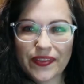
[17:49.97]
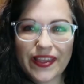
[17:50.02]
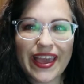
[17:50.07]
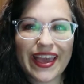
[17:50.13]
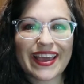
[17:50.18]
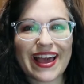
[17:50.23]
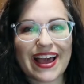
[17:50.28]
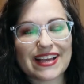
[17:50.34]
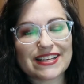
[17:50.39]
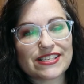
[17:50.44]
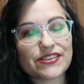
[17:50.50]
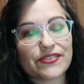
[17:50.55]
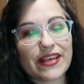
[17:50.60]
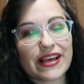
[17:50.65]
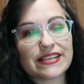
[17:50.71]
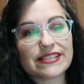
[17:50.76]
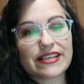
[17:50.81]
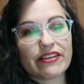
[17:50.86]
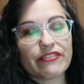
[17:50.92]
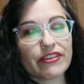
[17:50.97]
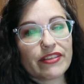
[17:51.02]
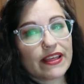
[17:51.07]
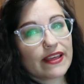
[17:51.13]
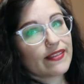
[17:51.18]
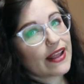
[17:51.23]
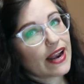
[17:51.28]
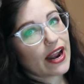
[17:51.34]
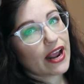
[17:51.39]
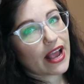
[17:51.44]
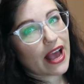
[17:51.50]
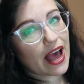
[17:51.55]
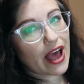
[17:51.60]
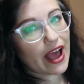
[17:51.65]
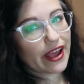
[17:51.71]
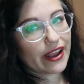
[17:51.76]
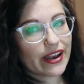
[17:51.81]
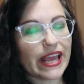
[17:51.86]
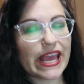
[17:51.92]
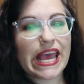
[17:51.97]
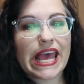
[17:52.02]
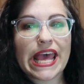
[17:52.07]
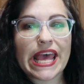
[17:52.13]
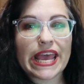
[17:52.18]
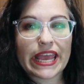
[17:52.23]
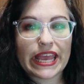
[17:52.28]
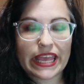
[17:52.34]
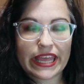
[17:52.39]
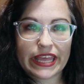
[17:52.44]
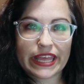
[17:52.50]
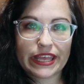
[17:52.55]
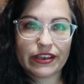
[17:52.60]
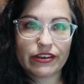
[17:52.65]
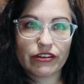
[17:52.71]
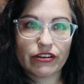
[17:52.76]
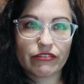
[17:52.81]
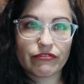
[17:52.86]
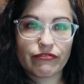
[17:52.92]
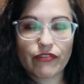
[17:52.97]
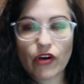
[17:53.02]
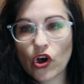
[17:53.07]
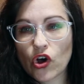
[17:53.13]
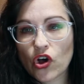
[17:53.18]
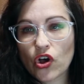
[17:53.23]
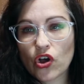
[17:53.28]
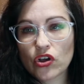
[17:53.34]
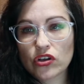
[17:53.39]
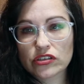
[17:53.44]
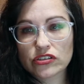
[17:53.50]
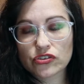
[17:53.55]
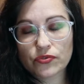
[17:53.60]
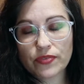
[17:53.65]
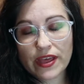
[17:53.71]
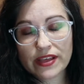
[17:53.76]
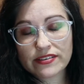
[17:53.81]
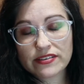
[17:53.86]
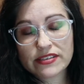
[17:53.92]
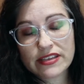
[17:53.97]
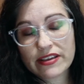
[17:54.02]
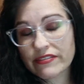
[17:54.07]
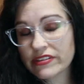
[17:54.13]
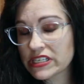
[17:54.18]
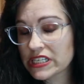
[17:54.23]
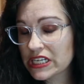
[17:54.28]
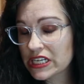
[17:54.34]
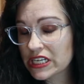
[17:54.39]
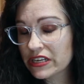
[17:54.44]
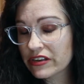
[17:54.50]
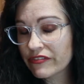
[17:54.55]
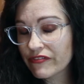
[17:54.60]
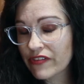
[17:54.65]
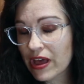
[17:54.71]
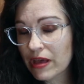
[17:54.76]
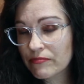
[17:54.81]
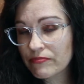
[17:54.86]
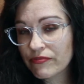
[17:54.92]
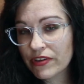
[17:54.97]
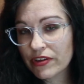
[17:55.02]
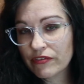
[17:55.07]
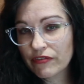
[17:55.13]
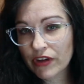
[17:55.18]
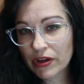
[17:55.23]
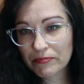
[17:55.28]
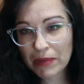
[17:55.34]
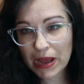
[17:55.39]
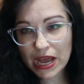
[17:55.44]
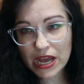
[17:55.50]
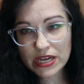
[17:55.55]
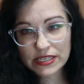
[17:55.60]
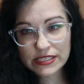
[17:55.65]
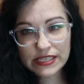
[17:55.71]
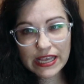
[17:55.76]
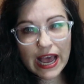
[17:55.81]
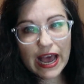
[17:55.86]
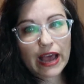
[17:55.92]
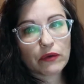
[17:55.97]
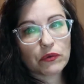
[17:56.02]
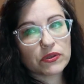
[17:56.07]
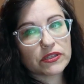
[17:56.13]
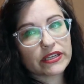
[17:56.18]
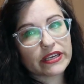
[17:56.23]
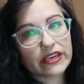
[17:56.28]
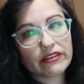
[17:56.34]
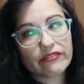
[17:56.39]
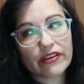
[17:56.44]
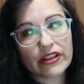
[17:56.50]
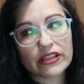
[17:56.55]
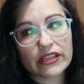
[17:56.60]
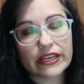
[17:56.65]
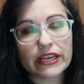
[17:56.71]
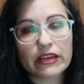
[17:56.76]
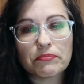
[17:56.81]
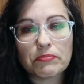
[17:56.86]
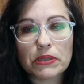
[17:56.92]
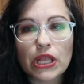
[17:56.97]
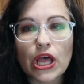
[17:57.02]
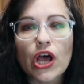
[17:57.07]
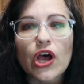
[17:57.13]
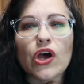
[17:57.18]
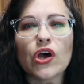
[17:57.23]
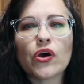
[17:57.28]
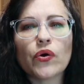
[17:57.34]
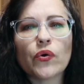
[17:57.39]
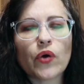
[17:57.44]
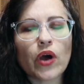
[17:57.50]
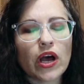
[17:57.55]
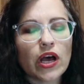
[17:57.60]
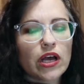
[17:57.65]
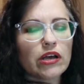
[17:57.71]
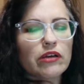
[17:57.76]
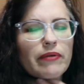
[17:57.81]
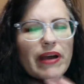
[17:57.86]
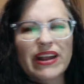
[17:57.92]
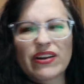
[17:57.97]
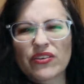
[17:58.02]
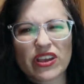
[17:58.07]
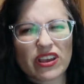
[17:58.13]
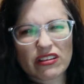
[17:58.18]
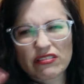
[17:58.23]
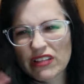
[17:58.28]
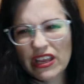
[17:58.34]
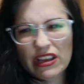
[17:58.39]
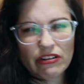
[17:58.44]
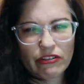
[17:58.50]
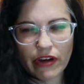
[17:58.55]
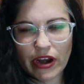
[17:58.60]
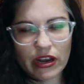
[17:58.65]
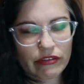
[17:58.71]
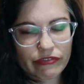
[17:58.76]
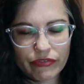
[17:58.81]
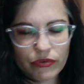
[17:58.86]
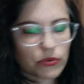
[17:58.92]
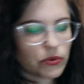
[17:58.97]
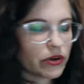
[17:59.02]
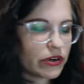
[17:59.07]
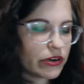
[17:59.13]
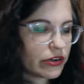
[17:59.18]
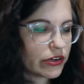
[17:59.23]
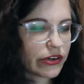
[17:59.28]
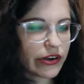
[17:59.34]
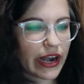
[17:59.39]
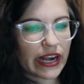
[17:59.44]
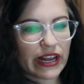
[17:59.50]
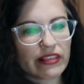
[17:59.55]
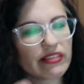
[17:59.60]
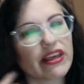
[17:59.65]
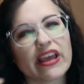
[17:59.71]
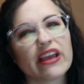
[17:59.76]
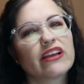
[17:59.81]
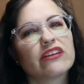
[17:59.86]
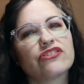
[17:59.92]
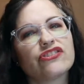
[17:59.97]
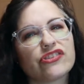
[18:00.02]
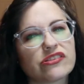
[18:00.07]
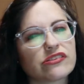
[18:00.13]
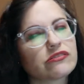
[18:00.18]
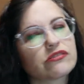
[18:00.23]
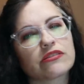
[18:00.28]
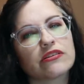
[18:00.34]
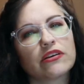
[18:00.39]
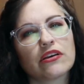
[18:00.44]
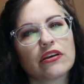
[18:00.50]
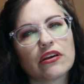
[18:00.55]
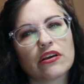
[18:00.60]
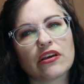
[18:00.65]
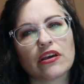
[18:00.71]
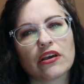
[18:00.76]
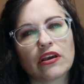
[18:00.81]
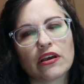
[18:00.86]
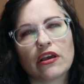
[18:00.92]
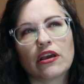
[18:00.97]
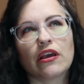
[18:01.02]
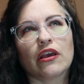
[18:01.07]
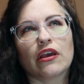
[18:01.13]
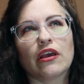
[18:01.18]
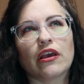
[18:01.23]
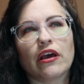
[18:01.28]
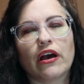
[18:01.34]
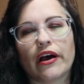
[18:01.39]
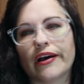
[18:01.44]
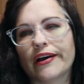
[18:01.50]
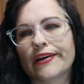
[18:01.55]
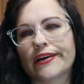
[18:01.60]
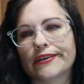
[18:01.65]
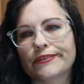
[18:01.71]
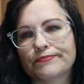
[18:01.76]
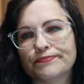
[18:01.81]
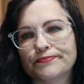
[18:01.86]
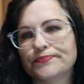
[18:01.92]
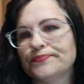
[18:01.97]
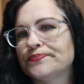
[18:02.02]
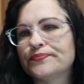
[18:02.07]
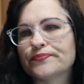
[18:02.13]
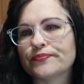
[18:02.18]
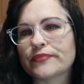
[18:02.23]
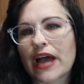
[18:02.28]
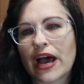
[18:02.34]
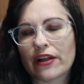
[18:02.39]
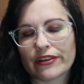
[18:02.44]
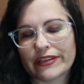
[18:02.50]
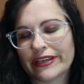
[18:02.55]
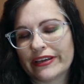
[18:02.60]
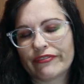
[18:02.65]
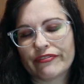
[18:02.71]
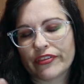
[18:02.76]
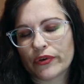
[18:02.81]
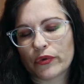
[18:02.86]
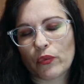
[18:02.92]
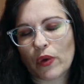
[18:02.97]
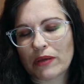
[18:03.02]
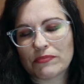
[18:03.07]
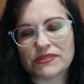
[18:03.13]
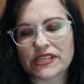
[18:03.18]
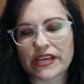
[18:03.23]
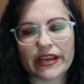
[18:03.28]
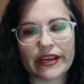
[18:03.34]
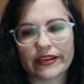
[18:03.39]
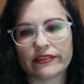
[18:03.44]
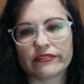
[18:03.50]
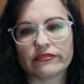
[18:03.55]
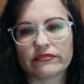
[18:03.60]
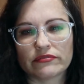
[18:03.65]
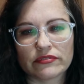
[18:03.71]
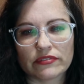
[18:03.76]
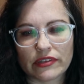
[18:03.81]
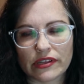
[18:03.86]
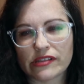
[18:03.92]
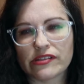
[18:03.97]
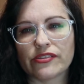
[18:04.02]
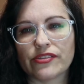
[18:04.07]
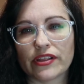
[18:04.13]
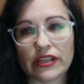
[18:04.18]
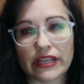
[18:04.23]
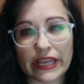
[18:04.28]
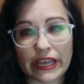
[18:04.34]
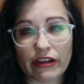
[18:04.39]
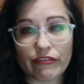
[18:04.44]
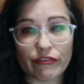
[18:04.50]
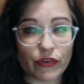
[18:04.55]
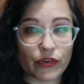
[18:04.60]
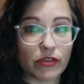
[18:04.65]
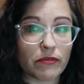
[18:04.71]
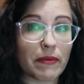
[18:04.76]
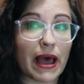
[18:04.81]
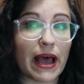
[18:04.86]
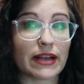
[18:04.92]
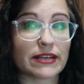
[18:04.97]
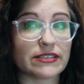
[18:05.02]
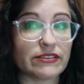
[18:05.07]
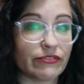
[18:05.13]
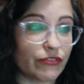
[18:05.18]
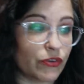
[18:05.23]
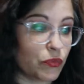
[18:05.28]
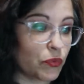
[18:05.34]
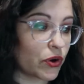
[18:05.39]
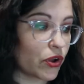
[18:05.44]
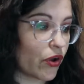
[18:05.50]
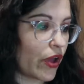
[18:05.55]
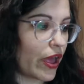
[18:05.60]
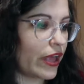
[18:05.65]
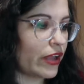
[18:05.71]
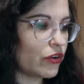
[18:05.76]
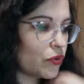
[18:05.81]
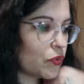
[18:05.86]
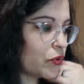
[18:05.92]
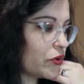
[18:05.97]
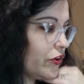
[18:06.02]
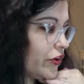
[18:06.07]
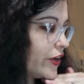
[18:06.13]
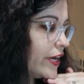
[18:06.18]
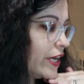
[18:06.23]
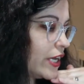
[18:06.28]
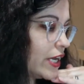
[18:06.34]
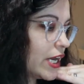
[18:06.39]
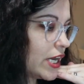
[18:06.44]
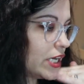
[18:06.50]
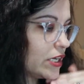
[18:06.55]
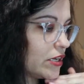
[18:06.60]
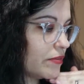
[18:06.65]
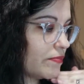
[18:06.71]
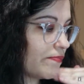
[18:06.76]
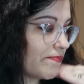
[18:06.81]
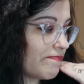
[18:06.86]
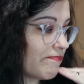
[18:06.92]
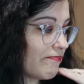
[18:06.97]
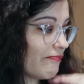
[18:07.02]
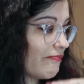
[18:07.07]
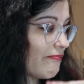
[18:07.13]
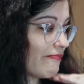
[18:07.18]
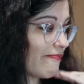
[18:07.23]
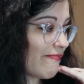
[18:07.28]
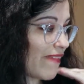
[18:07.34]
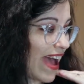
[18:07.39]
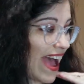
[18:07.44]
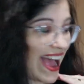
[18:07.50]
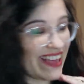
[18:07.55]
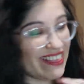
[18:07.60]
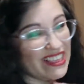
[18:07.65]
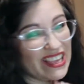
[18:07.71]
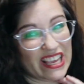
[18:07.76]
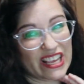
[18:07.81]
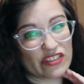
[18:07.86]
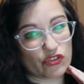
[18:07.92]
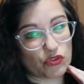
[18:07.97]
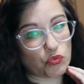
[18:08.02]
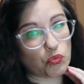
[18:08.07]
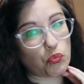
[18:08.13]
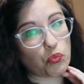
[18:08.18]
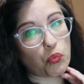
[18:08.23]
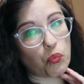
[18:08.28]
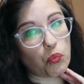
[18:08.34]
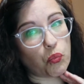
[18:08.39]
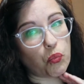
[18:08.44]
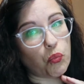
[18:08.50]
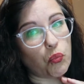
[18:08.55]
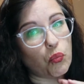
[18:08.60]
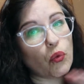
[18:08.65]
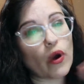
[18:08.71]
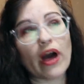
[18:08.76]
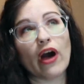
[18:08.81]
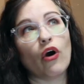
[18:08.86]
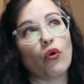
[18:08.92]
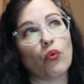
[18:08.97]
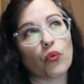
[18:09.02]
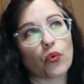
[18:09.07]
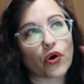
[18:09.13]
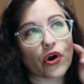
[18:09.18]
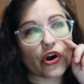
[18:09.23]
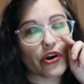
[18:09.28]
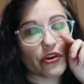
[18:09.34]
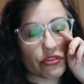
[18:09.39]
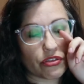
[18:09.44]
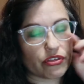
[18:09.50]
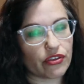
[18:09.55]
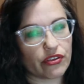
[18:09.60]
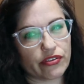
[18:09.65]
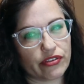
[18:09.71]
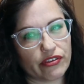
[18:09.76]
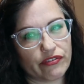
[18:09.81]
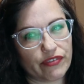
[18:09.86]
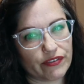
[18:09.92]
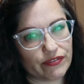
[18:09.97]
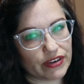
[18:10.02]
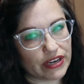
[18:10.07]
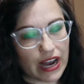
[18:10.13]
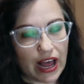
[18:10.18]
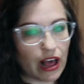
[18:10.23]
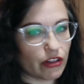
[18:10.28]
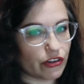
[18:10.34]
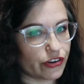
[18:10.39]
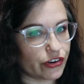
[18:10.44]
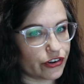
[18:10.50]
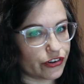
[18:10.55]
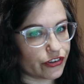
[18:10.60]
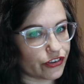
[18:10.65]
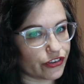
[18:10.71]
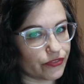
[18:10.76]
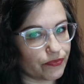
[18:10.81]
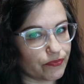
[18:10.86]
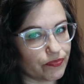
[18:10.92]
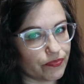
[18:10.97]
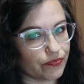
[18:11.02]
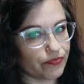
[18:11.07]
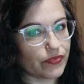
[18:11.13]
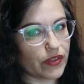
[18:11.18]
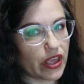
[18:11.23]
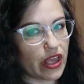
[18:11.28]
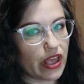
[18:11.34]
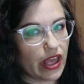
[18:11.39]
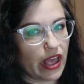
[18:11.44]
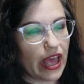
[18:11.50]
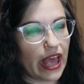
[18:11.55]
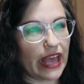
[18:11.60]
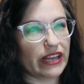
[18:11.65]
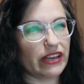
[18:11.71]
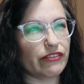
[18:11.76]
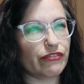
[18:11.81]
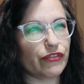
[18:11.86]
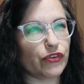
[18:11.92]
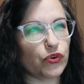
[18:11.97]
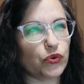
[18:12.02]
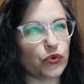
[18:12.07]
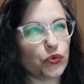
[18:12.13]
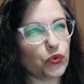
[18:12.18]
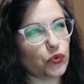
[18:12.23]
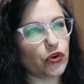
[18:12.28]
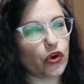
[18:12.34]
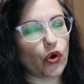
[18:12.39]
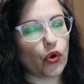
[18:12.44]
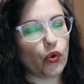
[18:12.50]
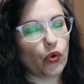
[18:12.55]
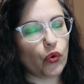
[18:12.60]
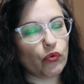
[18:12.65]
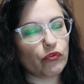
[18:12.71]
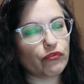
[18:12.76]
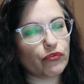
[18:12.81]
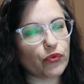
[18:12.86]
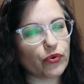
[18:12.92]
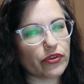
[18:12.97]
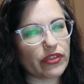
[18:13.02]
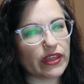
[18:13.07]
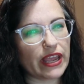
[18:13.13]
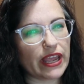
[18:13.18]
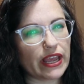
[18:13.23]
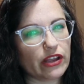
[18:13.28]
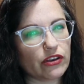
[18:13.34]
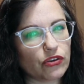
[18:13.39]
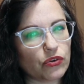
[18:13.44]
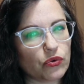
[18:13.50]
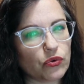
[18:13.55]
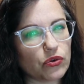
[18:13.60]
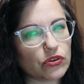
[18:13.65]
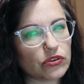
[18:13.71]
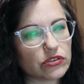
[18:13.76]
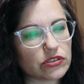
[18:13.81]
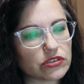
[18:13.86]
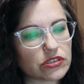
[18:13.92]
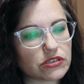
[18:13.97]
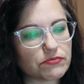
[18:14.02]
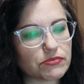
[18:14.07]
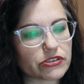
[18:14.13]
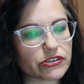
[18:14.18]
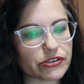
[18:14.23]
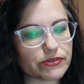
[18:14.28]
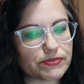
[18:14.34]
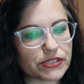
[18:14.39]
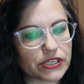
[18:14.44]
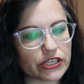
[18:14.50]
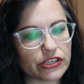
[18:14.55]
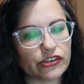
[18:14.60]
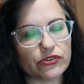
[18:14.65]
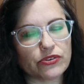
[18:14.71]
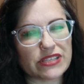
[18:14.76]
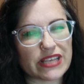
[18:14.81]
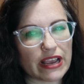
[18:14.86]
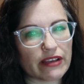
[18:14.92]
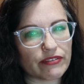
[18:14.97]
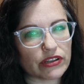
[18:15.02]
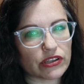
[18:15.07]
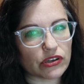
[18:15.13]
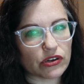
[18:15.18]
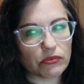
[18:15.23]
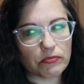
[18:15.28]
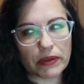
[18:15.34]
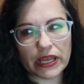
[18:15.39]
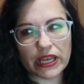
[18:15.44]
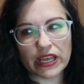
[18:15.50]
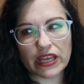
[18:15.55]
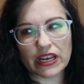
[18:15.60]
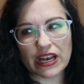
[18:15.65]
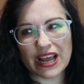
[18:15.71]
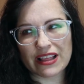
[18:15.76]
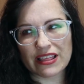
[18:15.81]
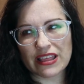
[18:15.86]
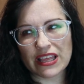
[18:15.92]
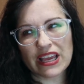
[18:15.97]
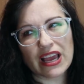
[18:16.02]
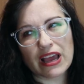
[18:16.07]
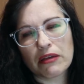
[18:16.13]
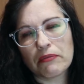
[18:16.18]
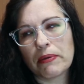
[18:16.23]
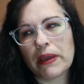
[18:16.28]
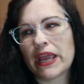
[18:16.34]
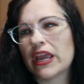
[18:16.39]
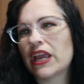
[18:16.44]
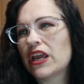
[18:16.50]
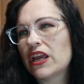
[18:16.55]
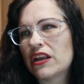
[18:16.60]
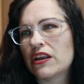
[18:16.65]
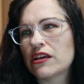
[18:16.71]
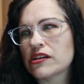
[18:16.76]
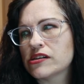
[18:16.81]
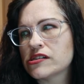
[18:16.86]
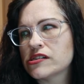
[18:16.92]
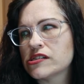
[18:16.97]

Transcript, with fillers: Okay guys, so that's everything that I got in fall 2017 FabFitFun box. I will leave a link below. Um, I don't get like credit for it or anything. It's just, um, I'll leave the website, the, the link for the box if you want to go ahead and order it. Um, I think it's well worth the $50 and if you go for the annual subscription, you save a little bit. I think I paid